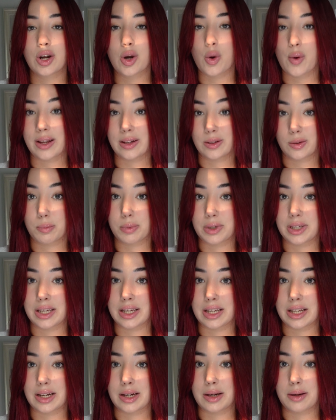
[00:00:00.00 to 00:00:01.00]
going to
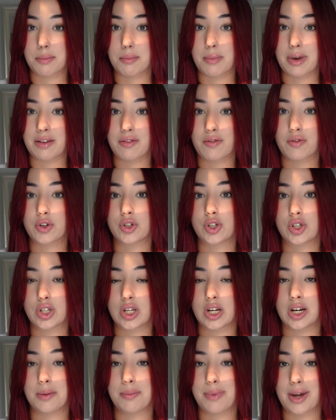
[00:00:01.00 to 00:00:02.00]
begin my
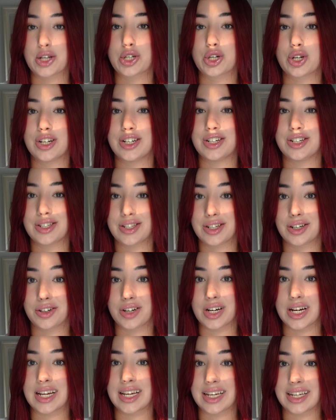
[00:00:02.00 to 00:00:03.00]
first year bachelor's
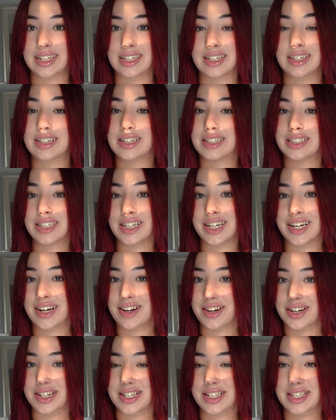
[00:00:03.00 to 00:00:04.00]
degree in
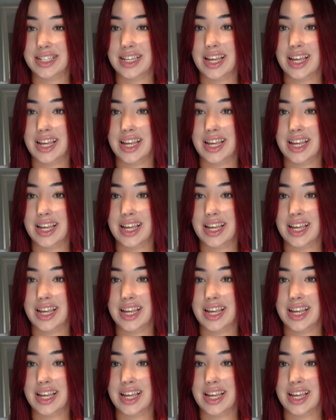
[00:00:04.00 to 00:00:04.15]
culinary arts.